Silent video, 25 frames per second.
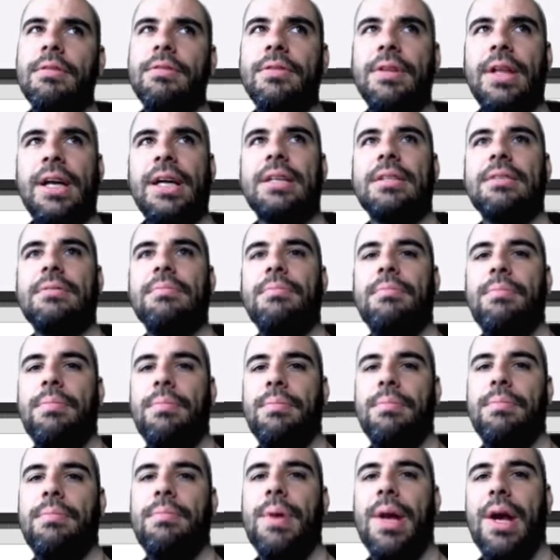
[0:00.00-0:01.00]
flex
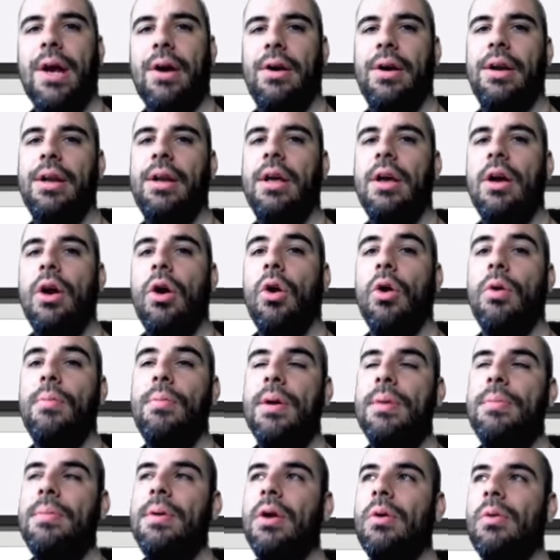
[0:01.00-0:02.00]
parent, or
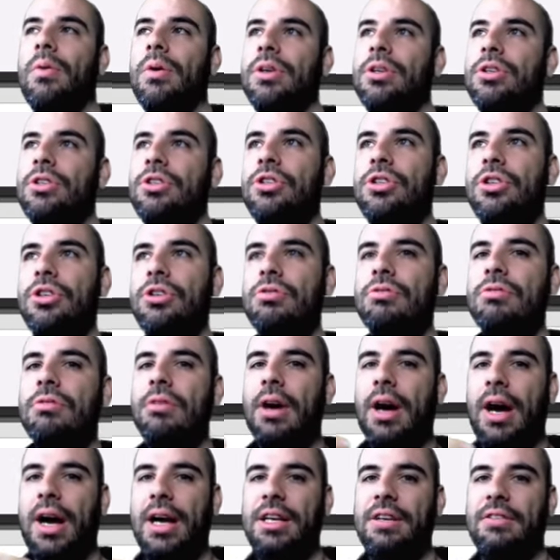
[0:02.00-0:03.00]
maybe I want two
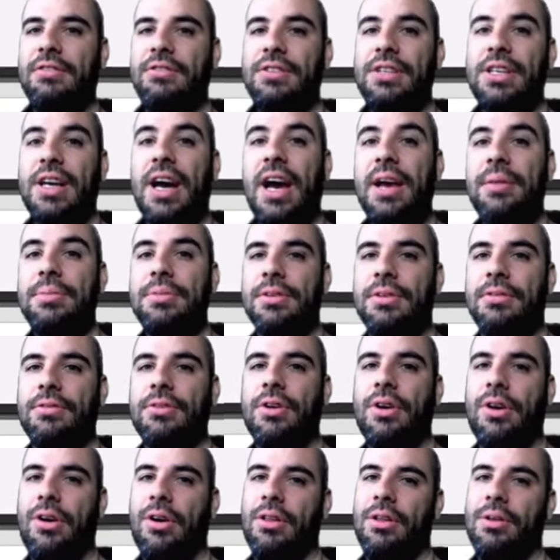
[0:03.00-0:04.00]
kind of types of
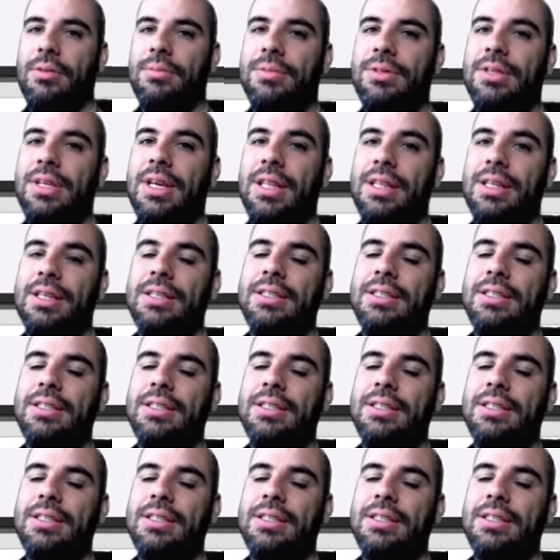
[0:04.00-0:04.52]
columns in the